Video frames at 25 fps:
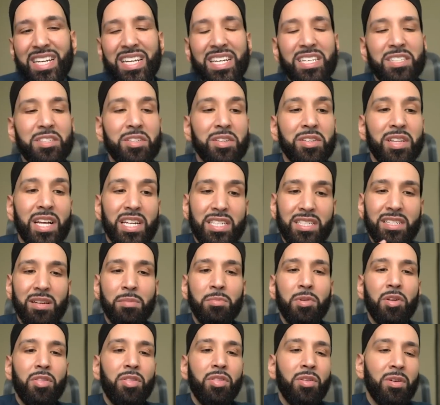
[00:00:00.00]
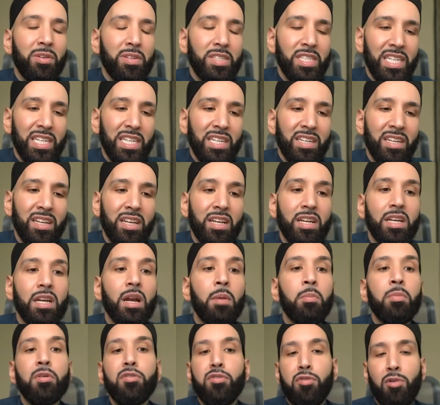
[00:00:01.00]
So that's number 13.
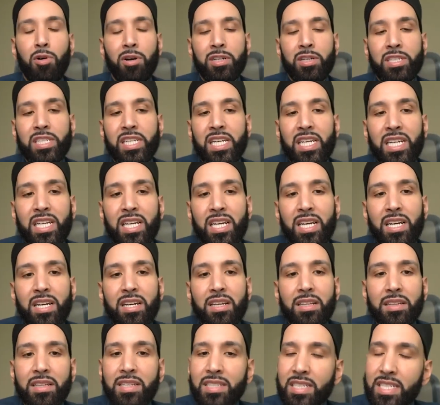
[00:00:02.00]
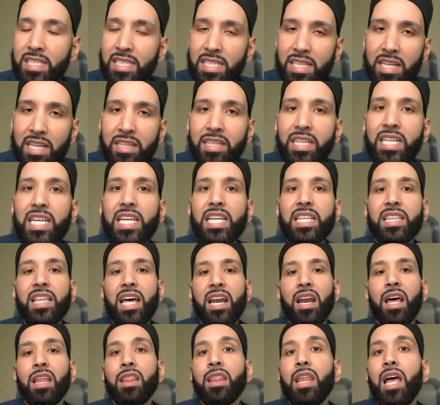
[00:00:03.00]
Number 14, this is the deed
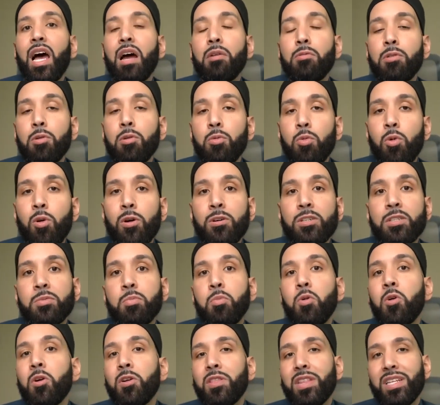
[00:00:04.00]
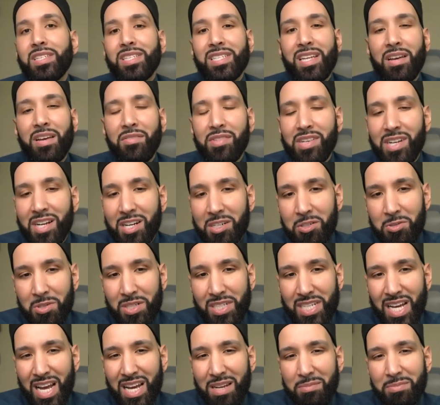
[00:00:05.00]
that Allah rewards more than
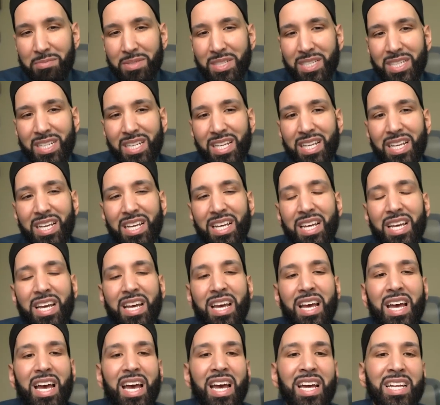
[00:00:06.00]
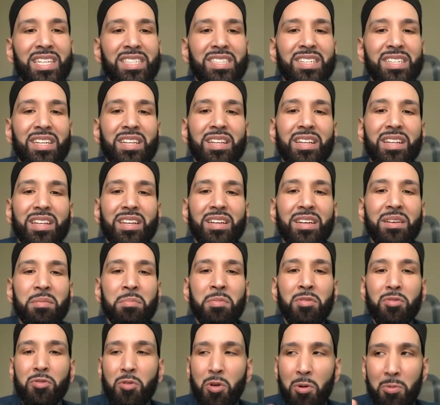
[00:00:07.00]
700 times. And
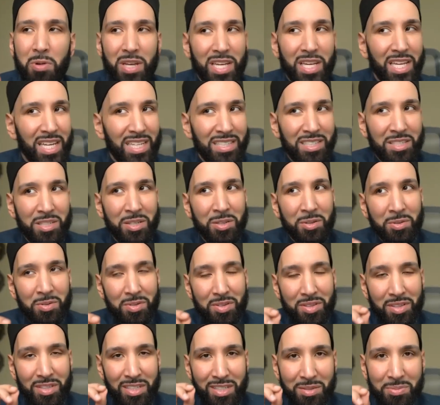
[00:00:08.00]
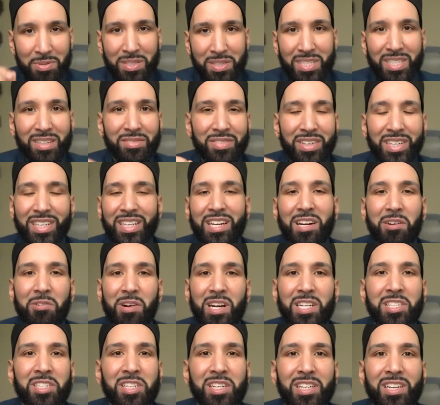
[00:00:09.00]
before we get to the specific
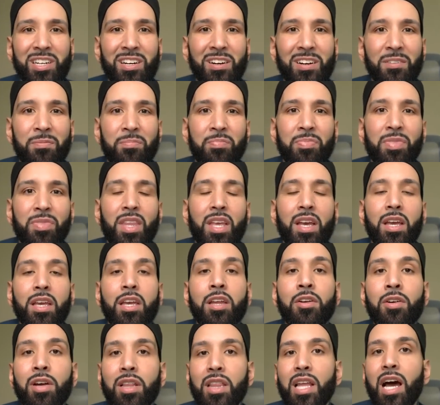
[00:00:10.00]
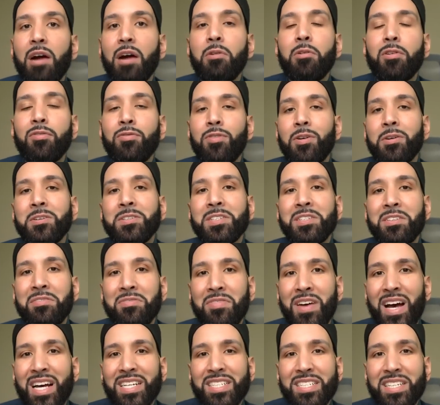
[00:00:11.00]
narration here, you know, Allah refers to
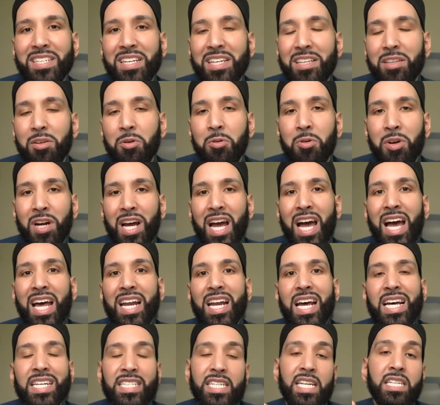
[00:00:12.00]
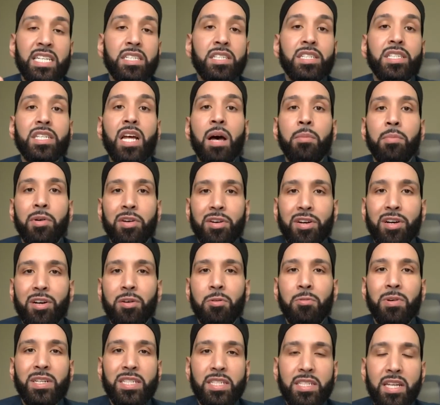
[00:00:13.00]
fasting in the Quran as as-sabr,
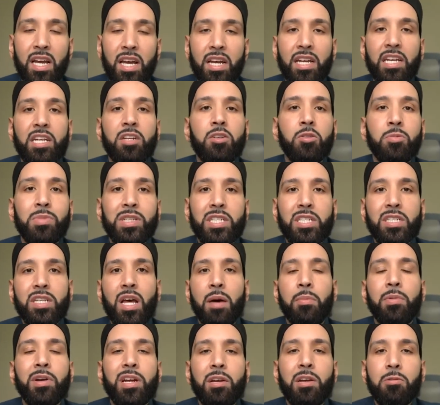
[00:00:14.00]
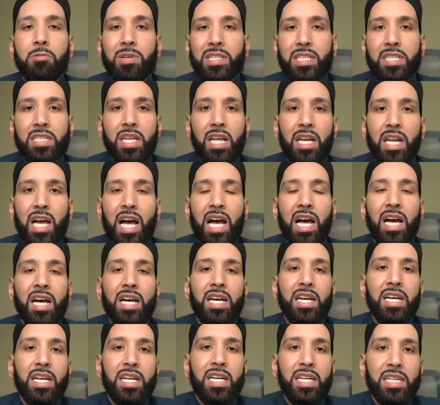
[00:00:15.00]
wasta'inu bis-sabri was-salah.
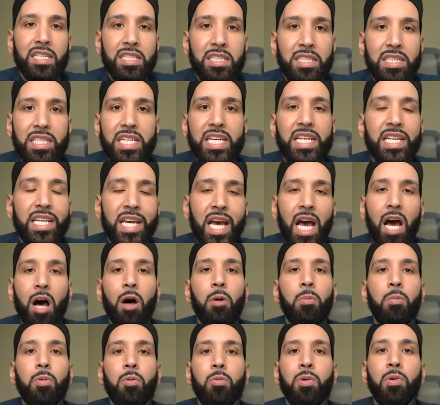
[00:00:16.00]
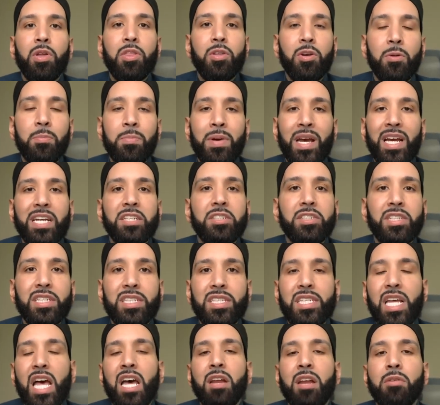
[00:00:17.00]
Seek help with your
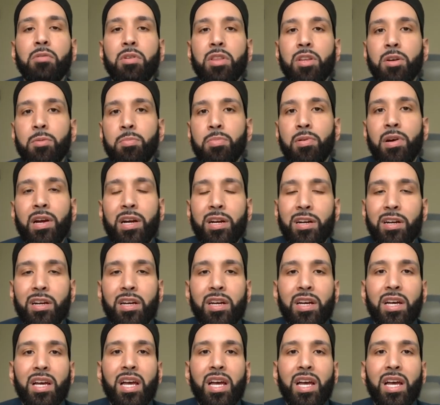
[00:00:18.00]
patience and with your prayer.